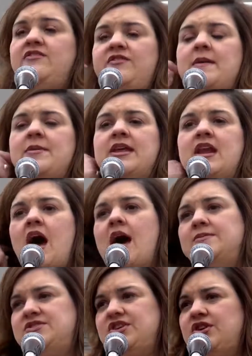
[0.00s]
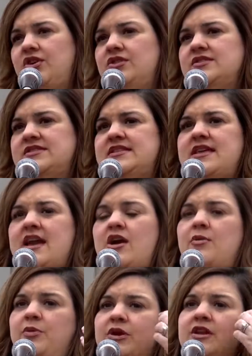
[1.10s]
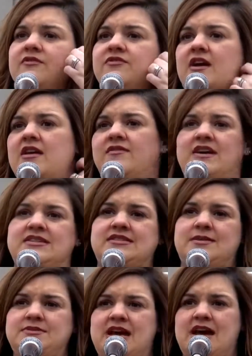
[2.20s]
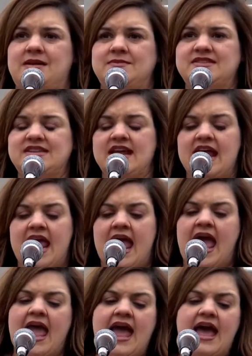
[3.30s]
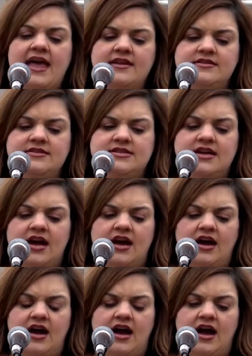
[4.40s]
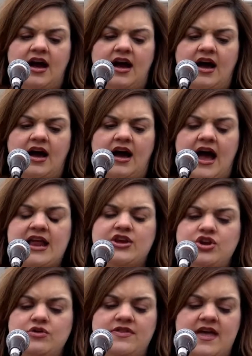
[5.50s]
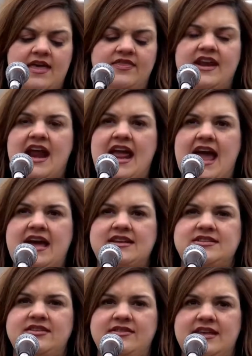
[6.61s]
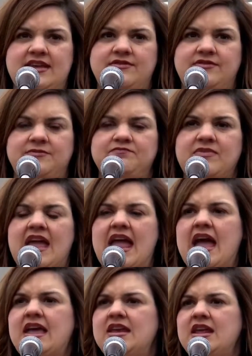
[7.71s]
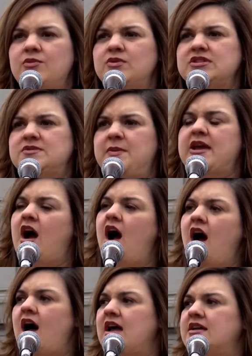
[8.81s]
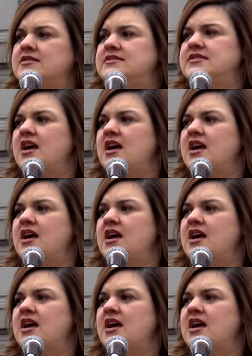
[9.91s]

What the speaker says: feminine obstacles that are put in front of us sometimes. And I knew then that I had to leave. And it was because